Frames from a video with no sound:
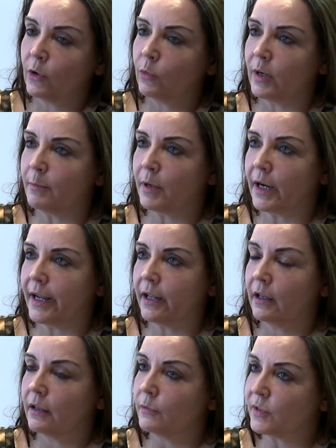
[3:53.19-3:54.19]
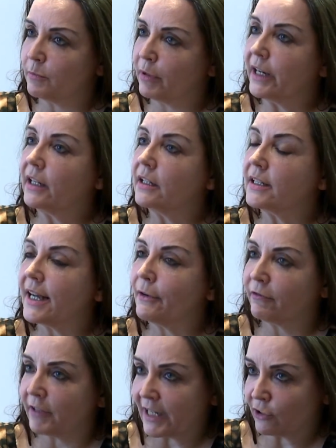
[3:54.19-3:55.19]
whereby it was a breaking down
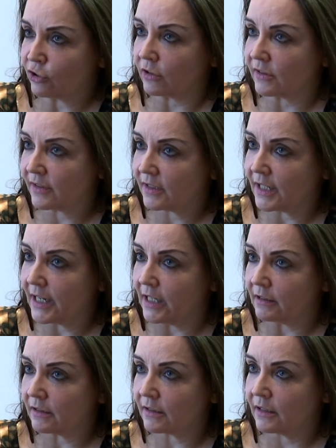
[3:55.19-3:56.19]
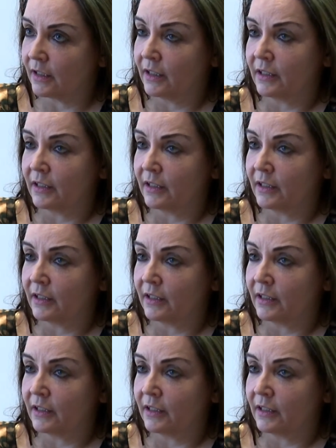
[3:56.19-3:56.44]
of national states.